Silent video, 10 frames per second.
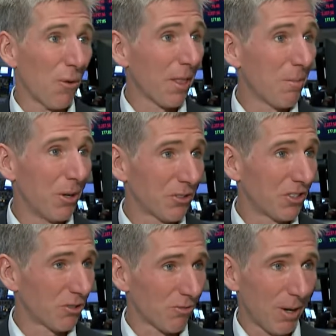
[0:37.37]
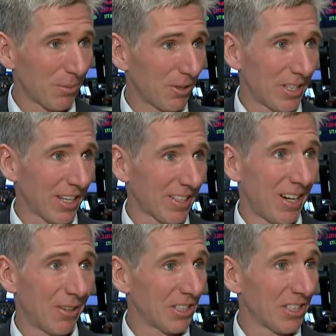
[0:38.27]
one of the most disruptive
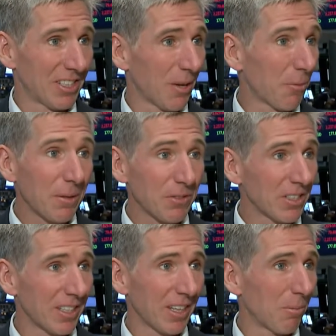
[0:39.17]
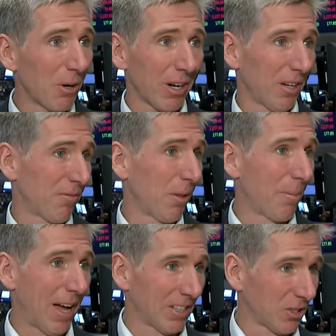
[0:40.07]
technologies that we've seen in the market for
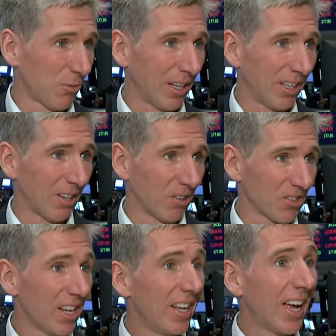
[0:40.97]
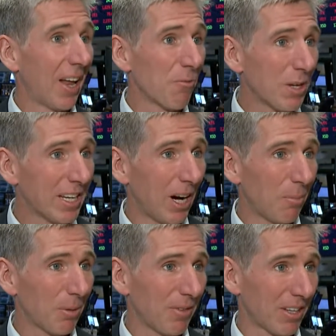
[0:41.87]
the past 20 years. And we
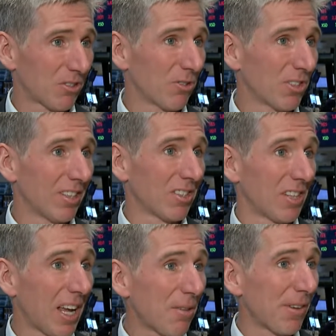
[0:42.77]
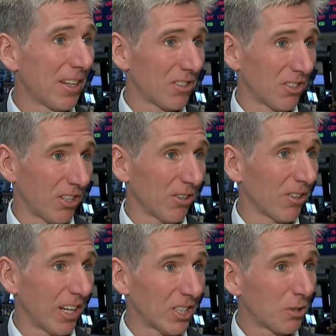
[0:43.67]
help investors get safe and
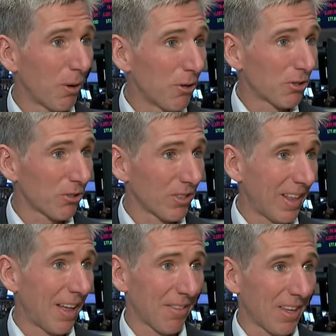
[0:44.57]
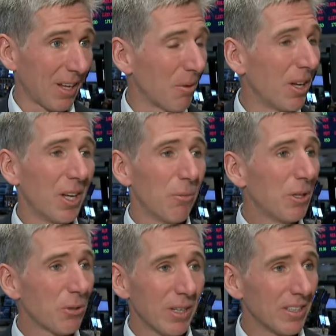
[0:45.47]
secure exposure to that theme.
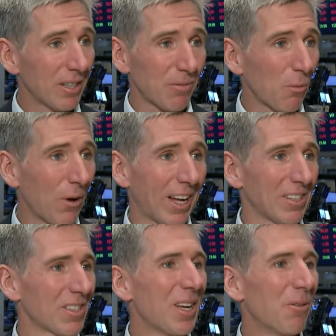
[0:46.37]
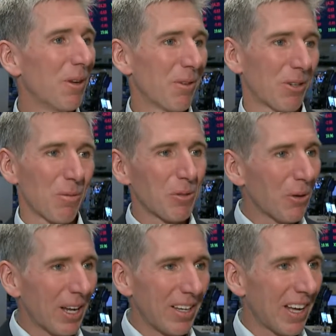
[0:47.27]
We do it in different ways. We have a
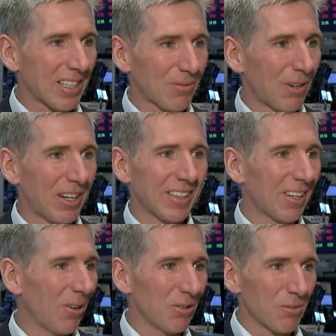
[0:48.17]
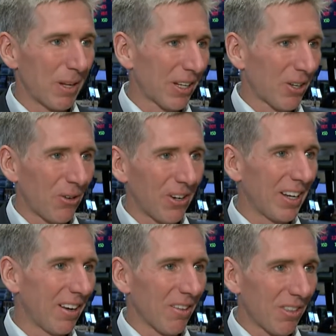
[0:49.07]
crypto index fund that owns
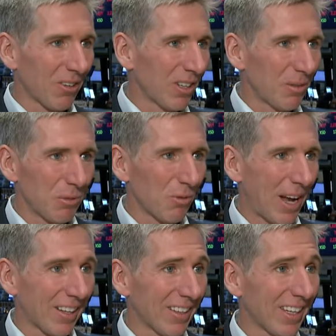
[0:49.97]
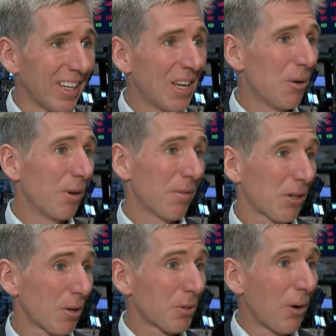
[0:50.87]
Bitcoin and Ethereum directly. We have
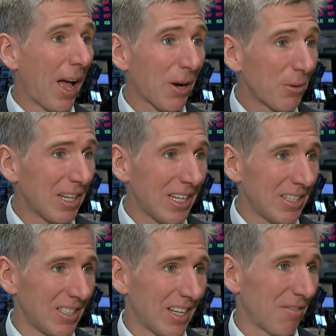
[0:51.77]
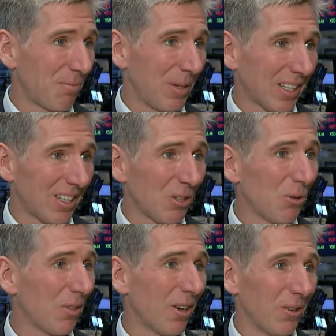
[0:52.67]
a crypto equity ETF,
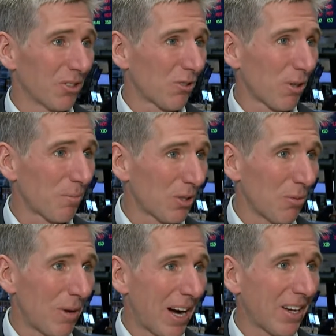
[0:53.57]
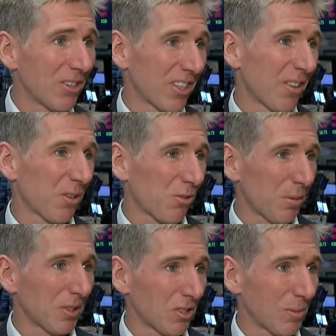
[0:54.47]
BitQ, that owns crypto miners and other
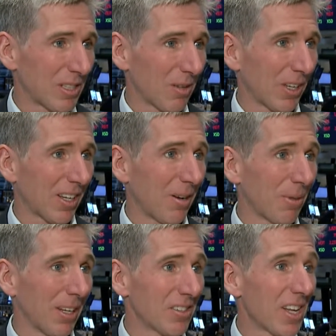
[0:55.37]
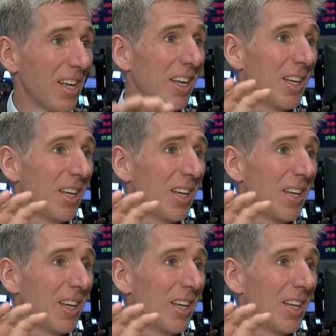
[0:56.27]
crypto-specific companies.